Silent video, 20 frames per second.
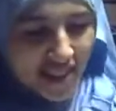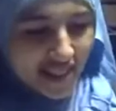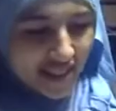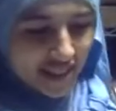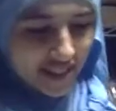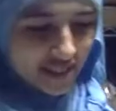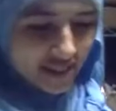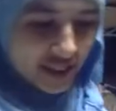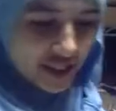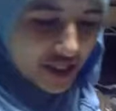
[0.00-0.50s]

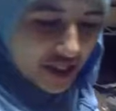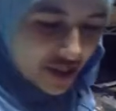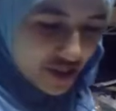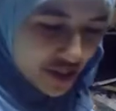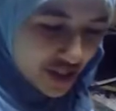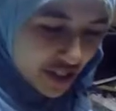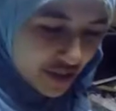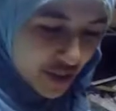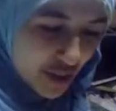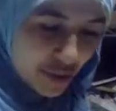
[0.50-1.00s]
and then I'm going
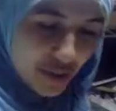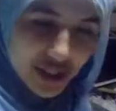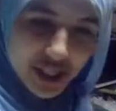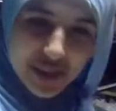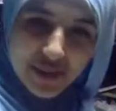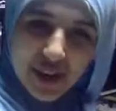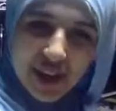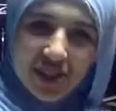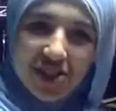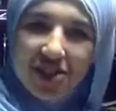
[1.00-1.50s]
to use the
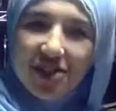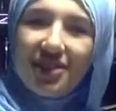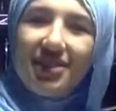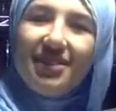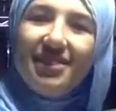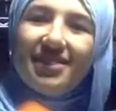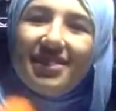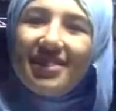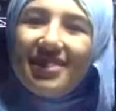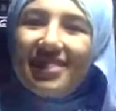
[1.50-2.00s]
rubber
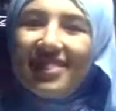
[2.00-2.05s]
spatula